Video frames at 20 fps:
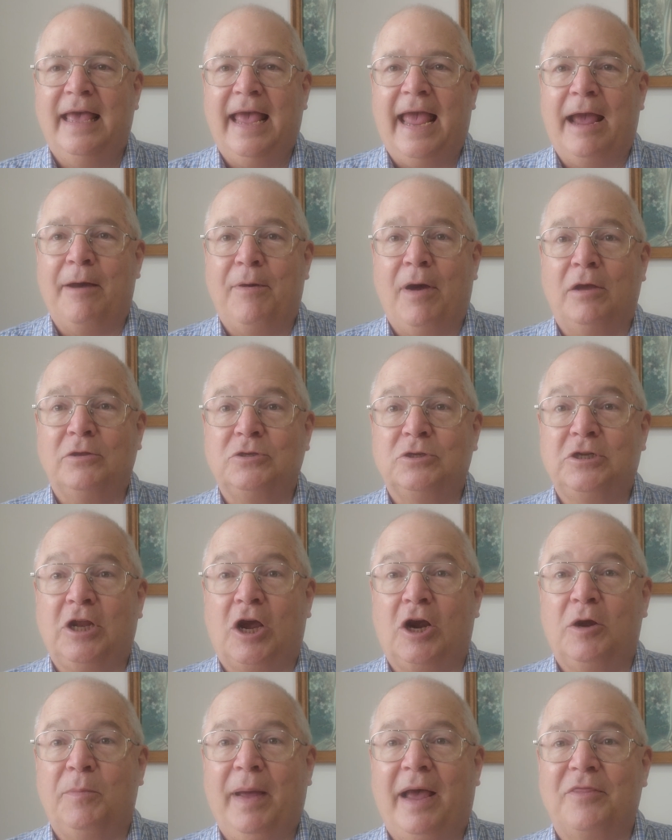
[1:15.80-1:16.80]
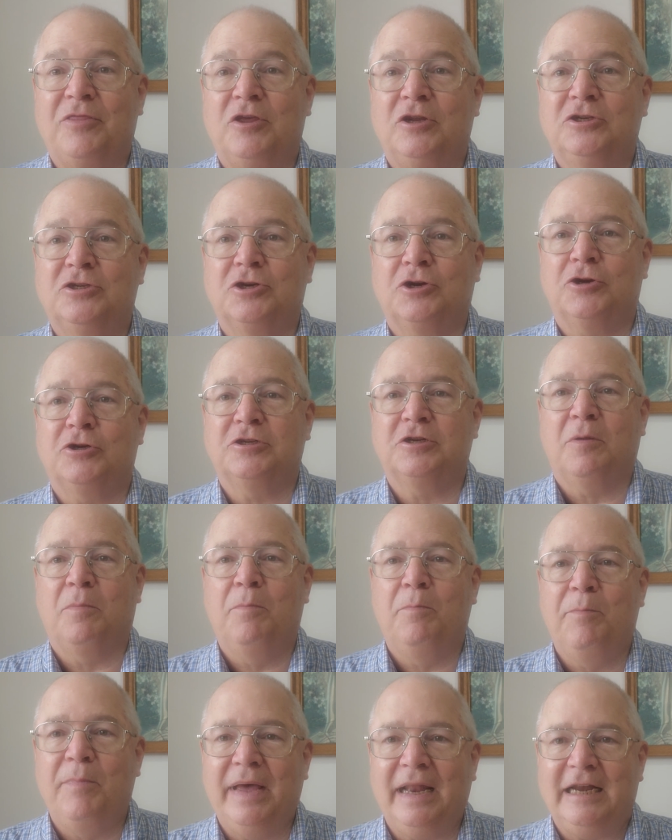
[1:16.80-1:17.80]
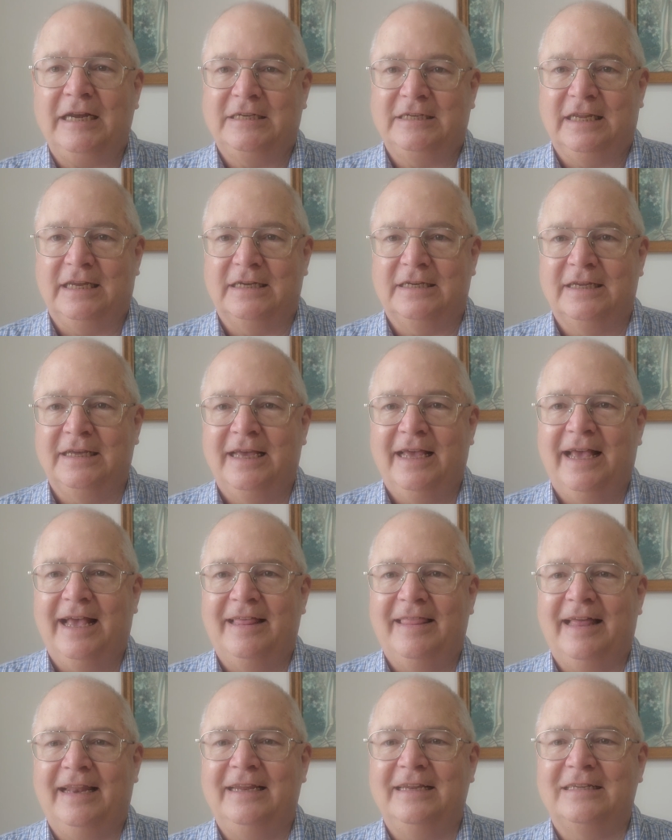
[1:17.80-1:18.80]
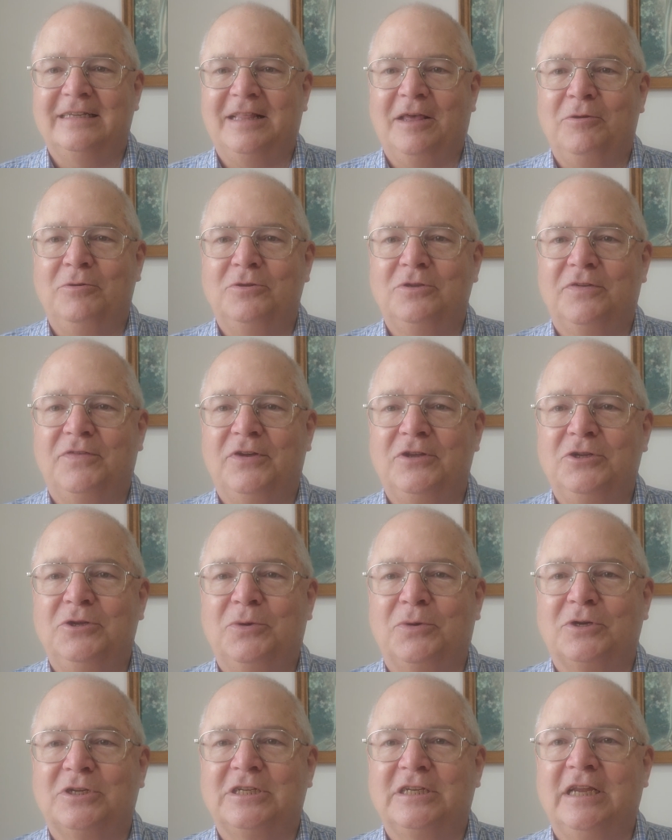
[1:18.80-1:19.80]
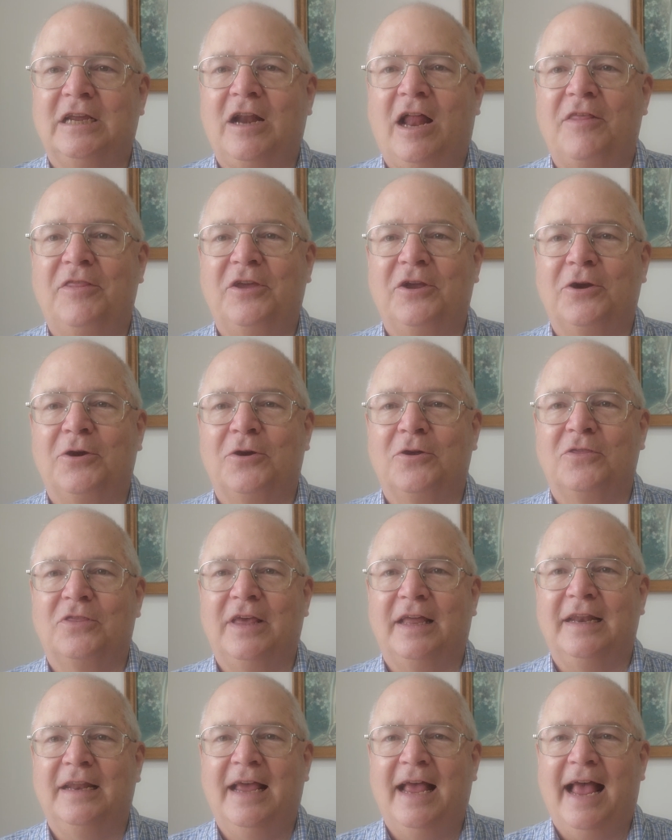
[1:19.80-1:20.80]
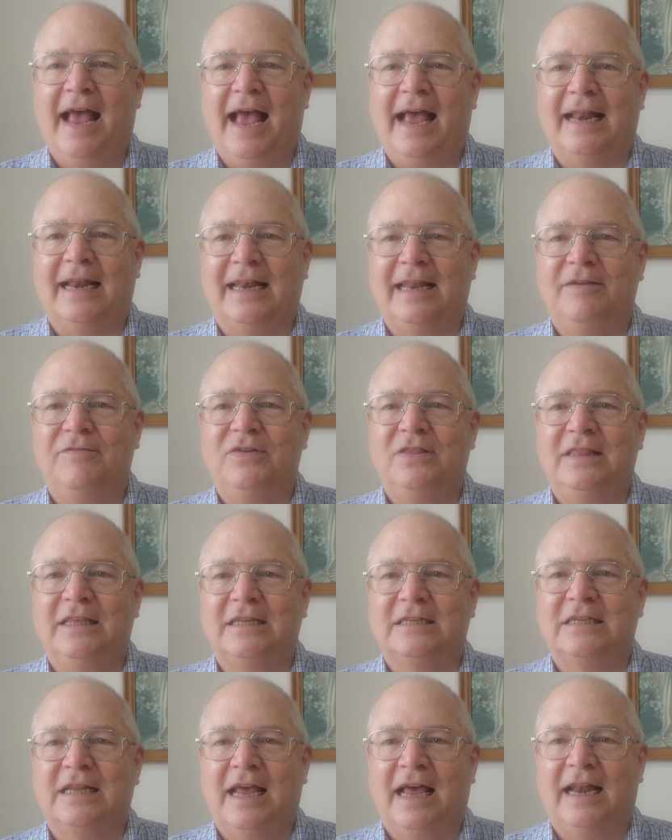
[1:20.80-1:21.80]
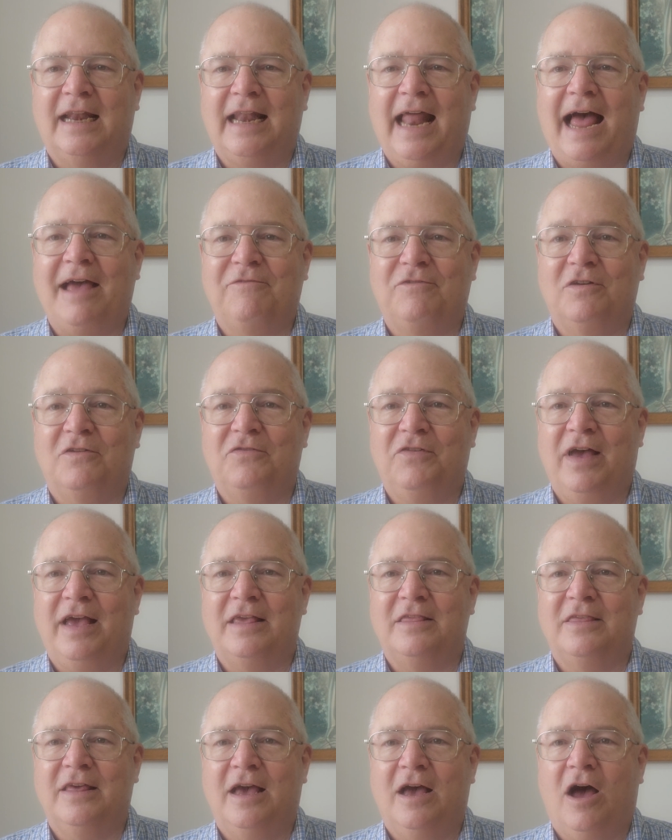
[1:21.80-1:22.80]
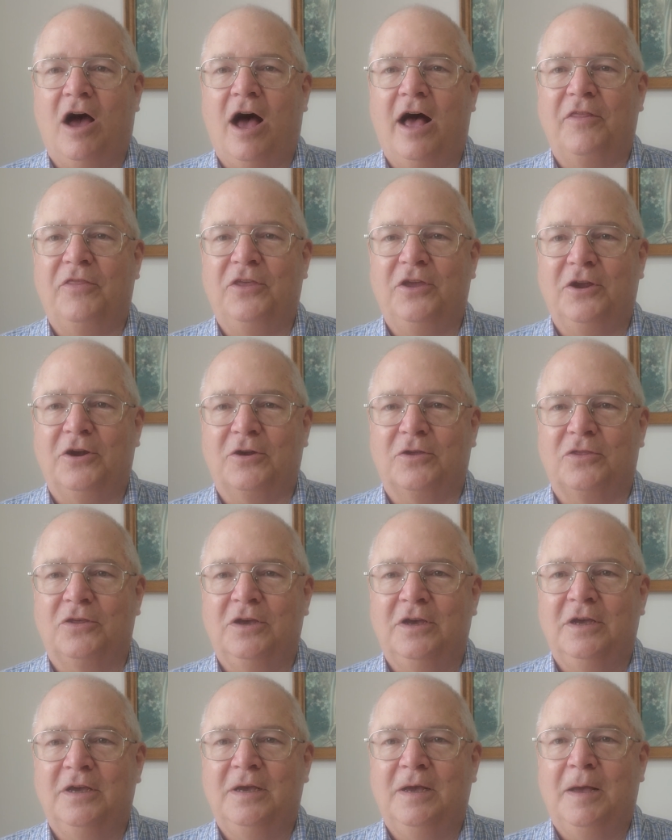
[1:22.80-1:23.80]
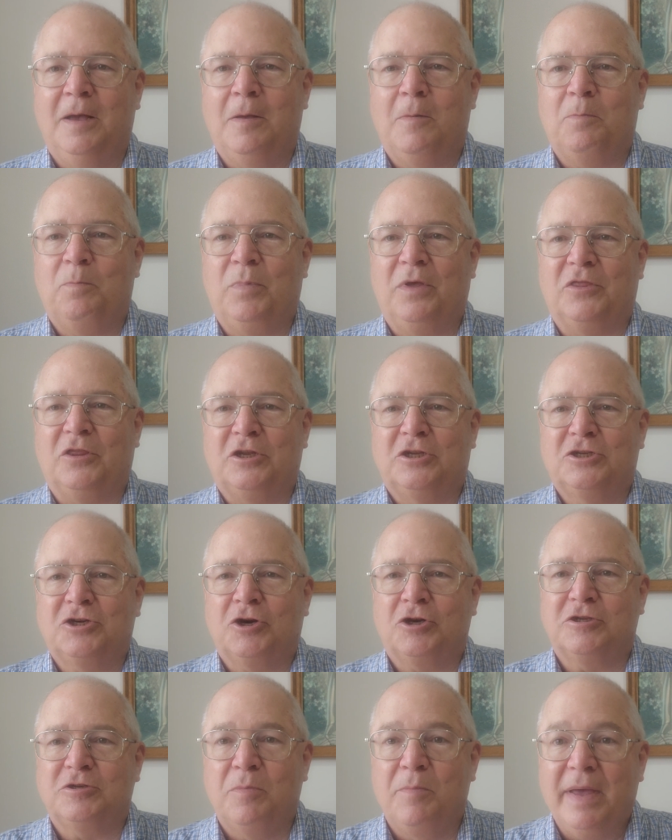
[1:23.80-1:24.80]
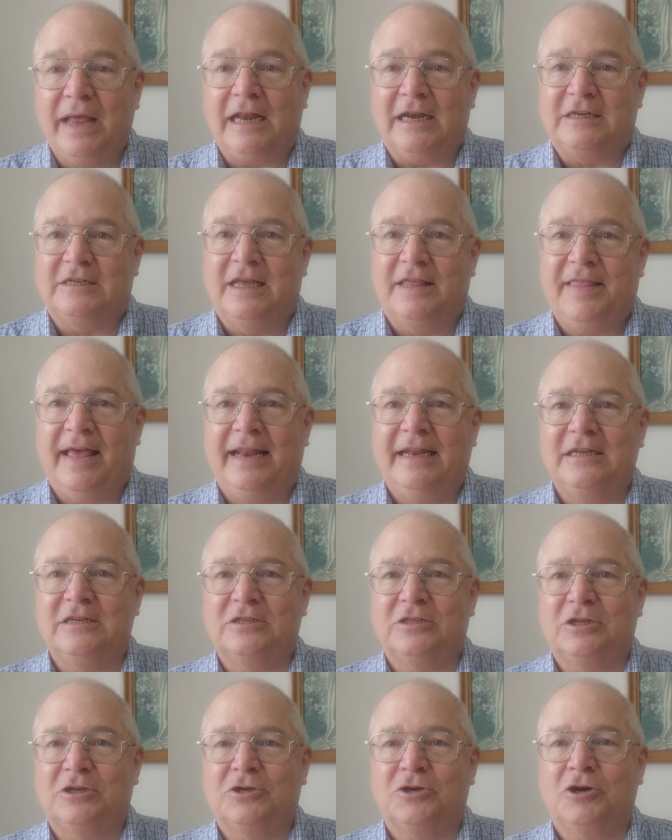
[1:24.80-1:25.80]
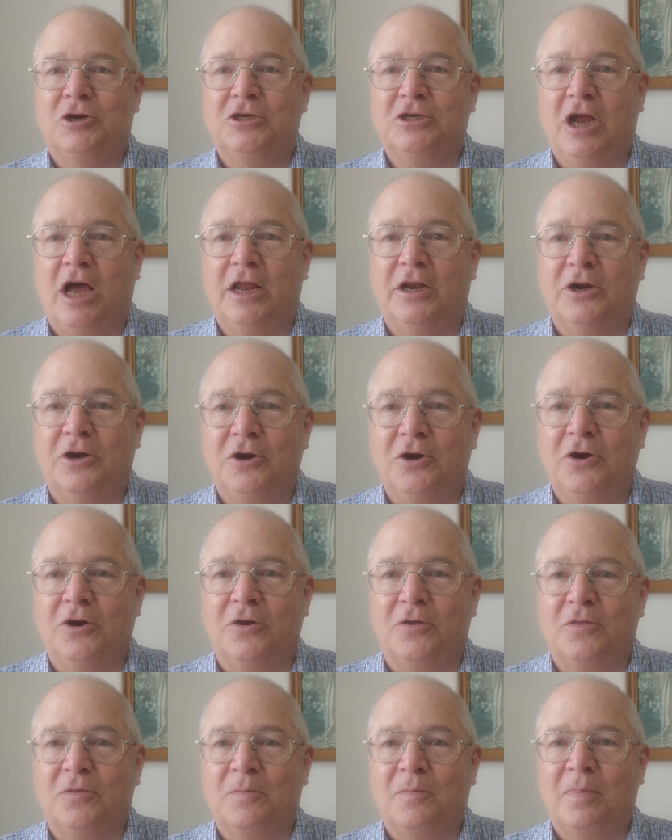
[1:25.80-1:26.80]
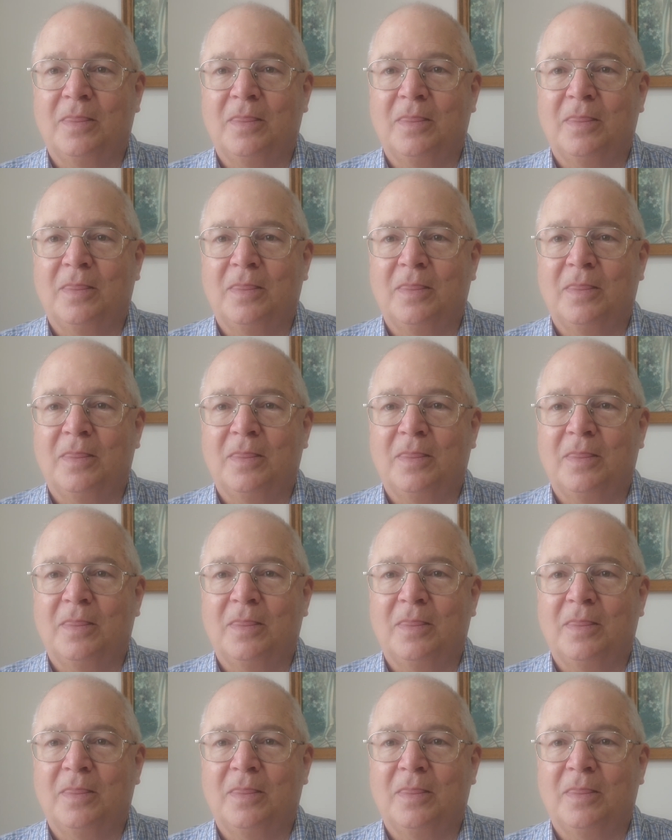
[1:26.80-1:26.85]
And we also talk about the church militant, that is, those of us who are still on the earth and living this life of faith on the earth. But the church militant, that is the church on earth,